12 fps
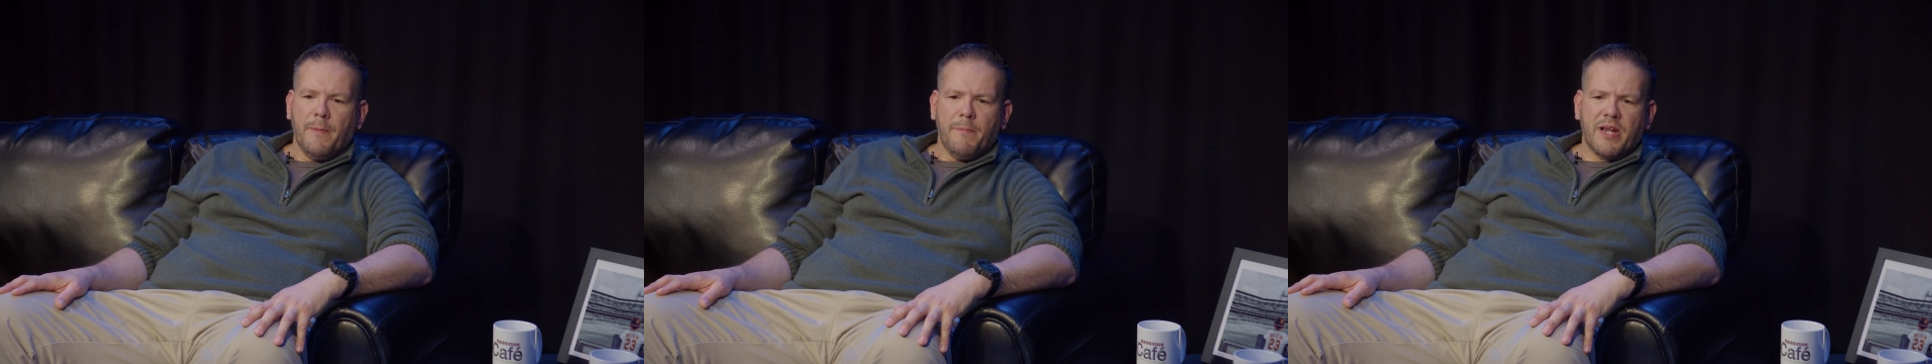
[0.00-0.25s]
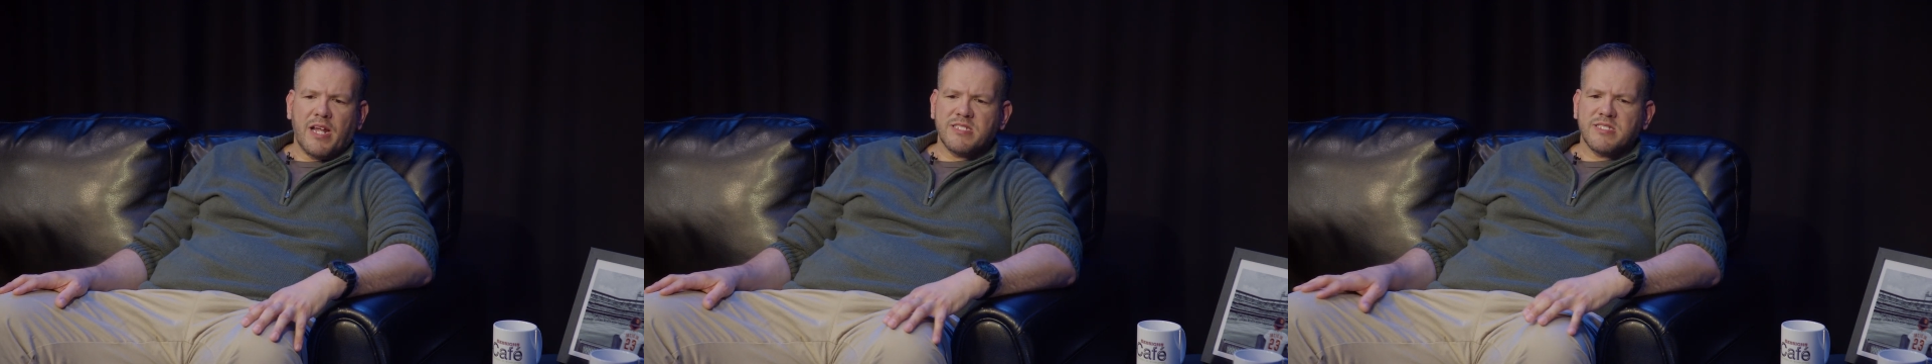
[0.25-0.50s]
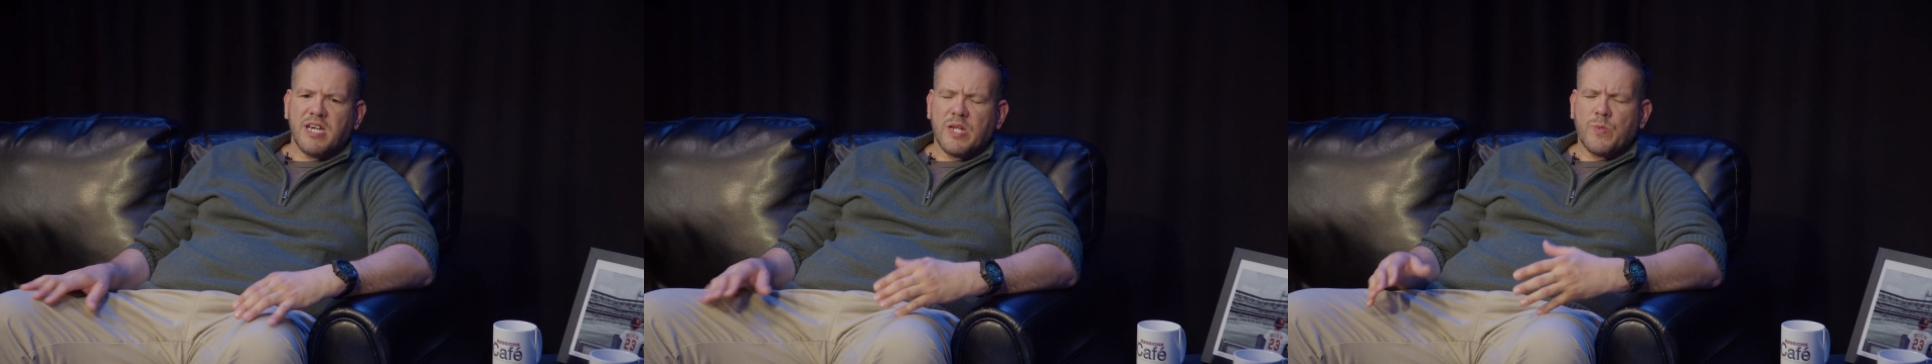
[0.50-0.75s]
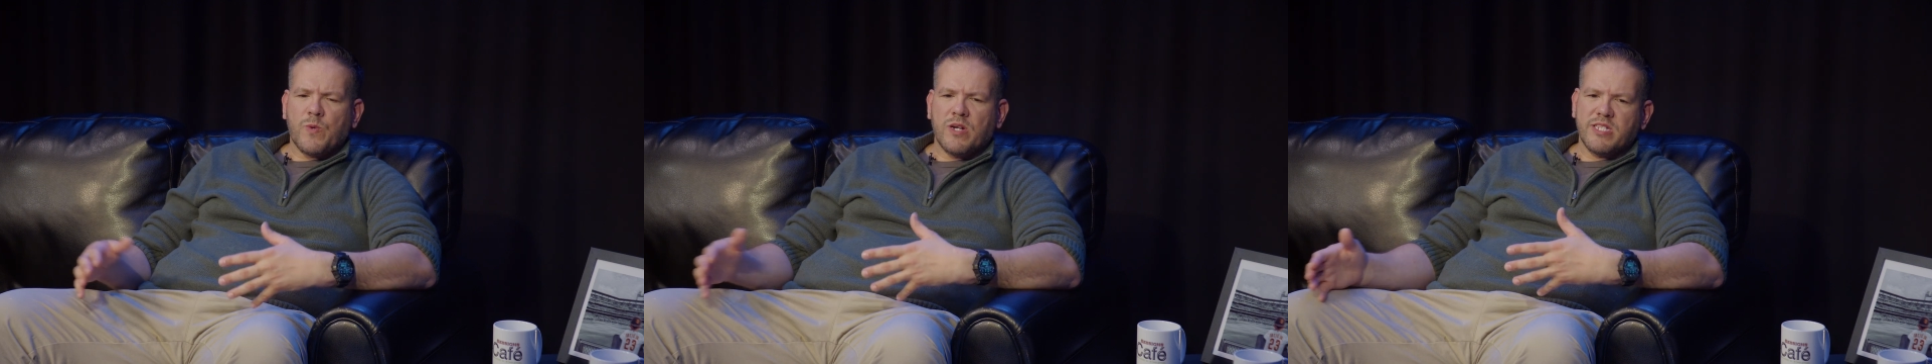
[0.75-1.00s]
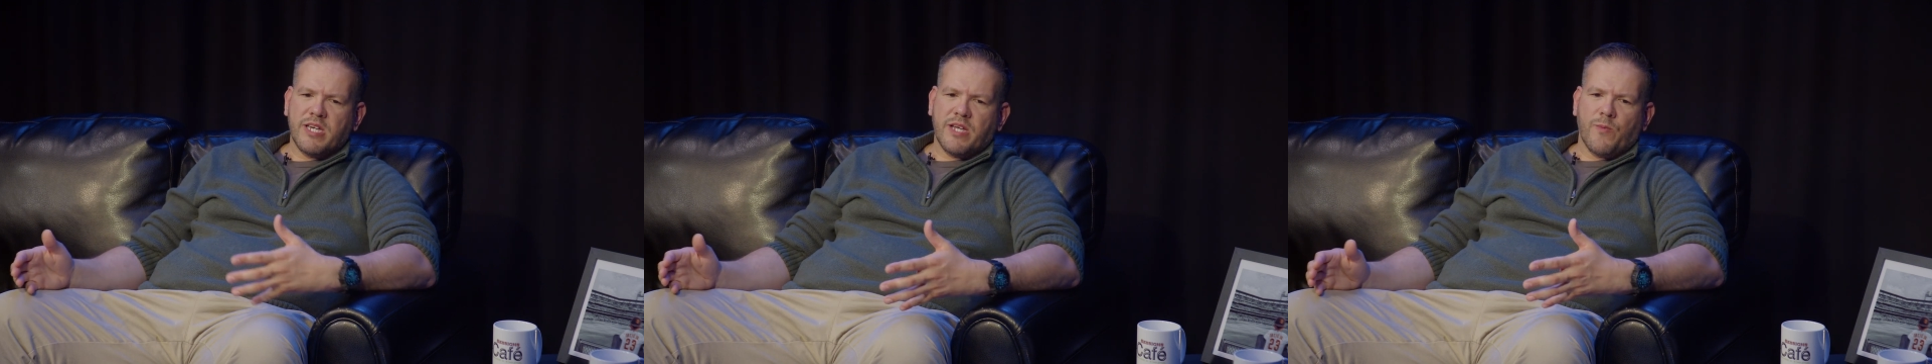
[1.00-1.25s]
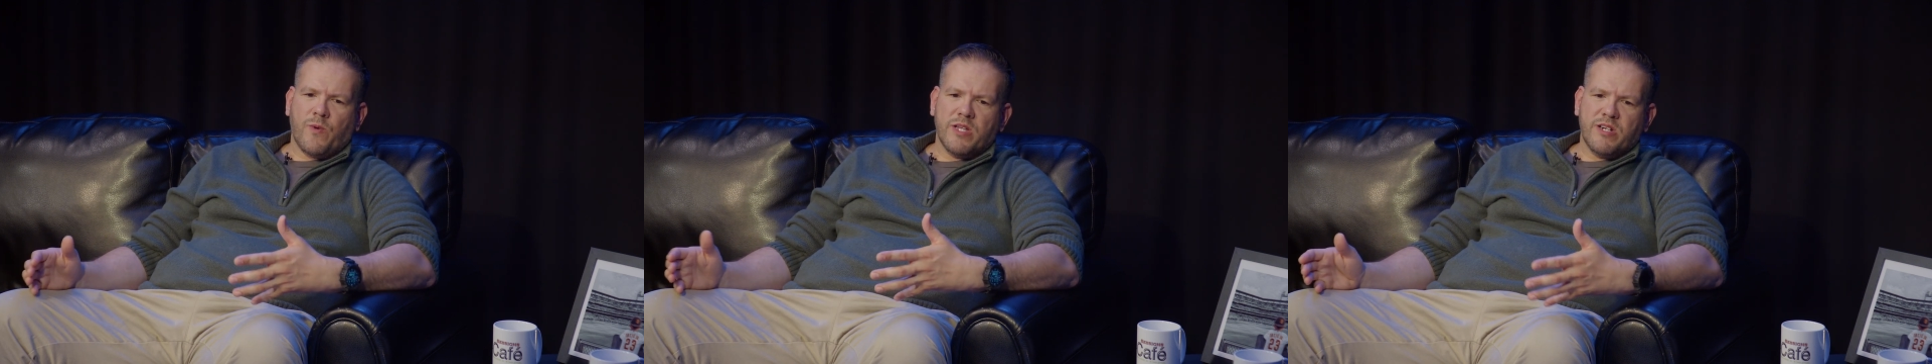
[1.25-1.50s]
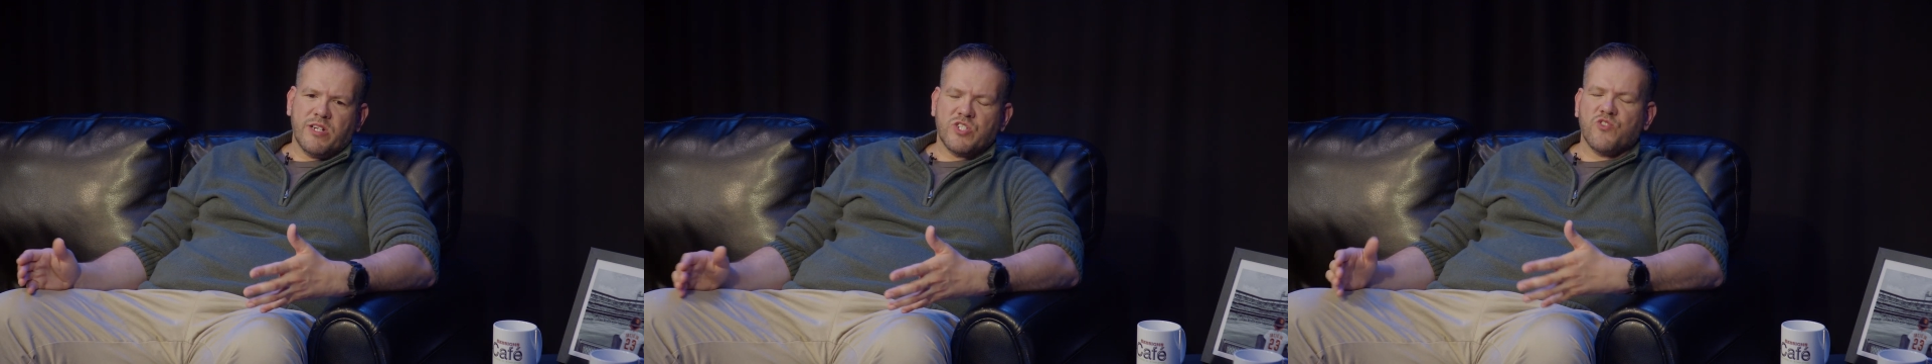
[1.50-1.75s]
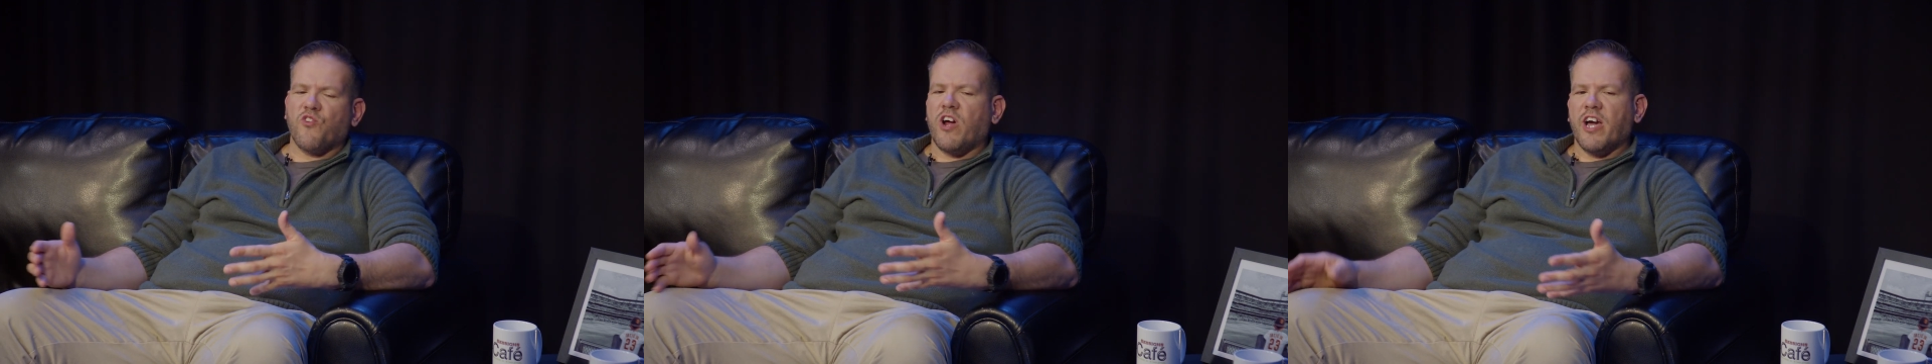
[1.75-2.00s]
But I decided one year to
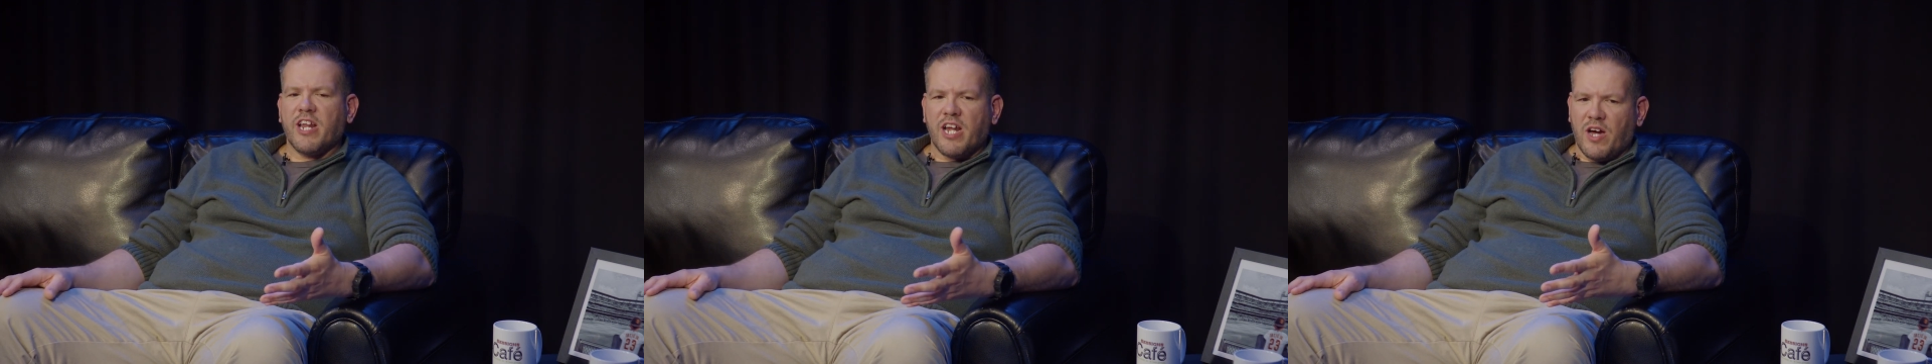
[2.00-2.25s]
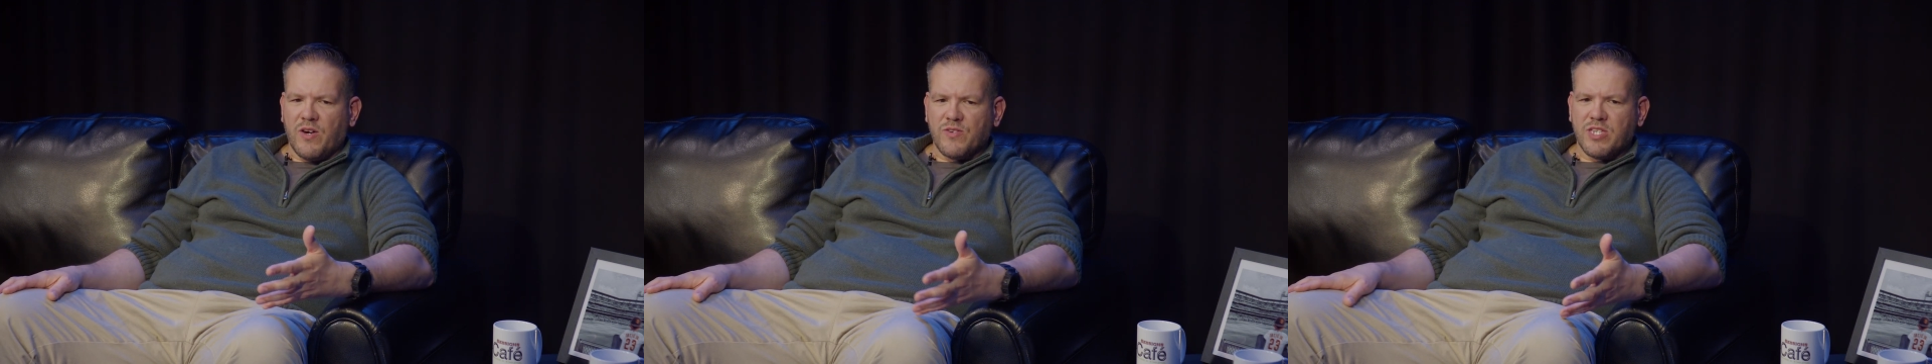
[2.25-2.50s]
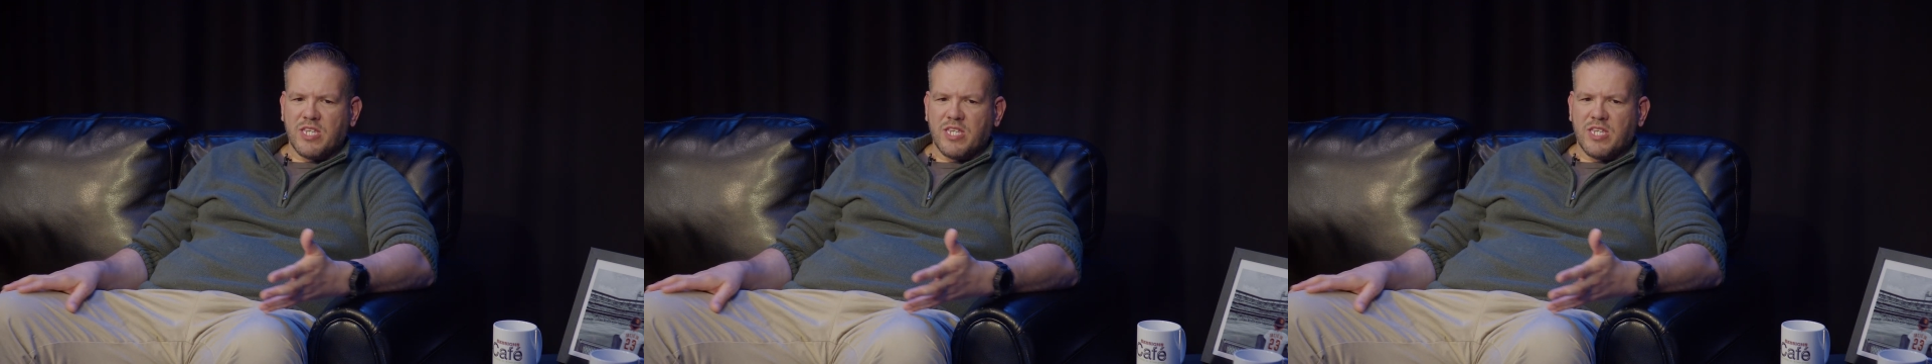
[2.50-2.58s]
try it out,